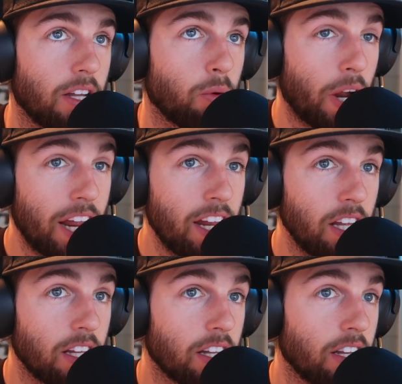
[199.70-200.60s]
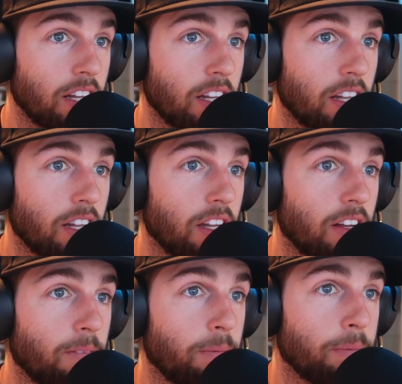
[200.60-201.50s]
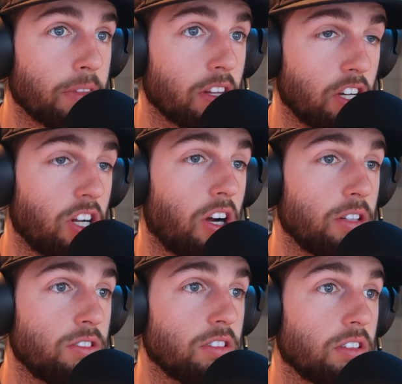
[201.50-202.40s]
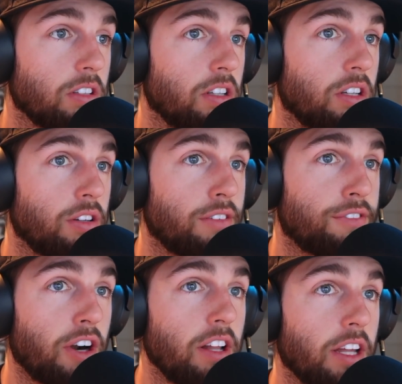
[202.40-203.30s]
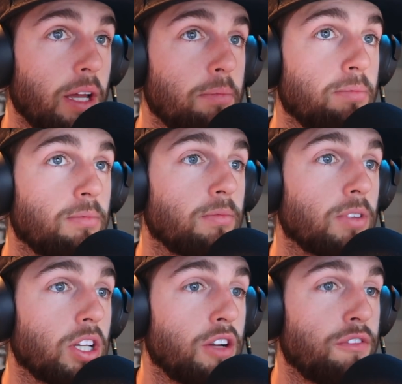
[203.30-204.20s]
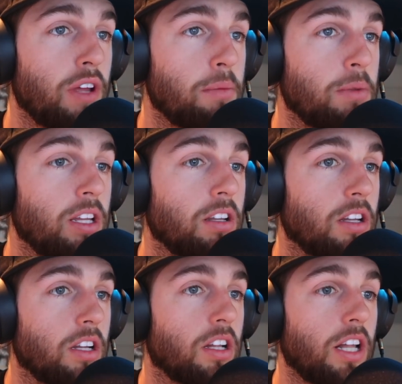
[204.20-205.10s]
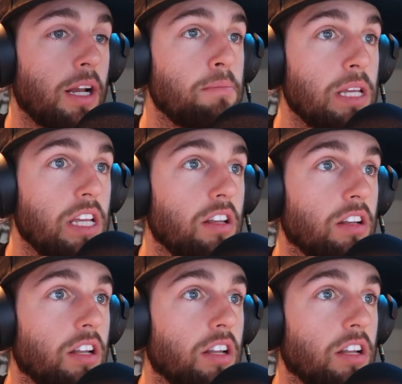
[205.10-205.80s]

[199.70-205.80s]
wing, canards, front lip, good fitment, a lot of meat,